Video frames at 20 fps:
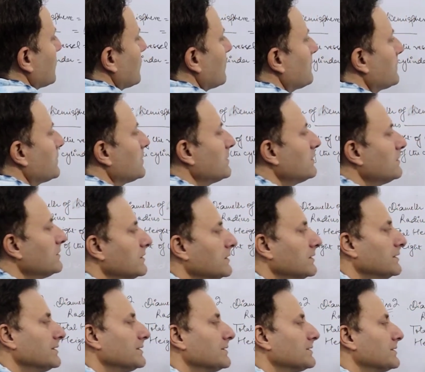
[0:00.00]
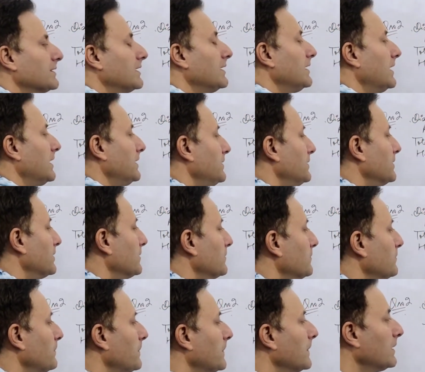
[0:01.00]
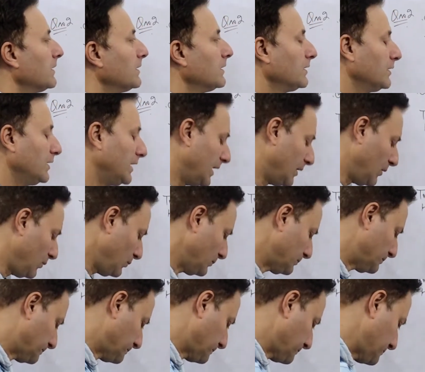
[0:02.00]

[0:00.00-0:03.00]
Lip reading: of the cylinder. Now,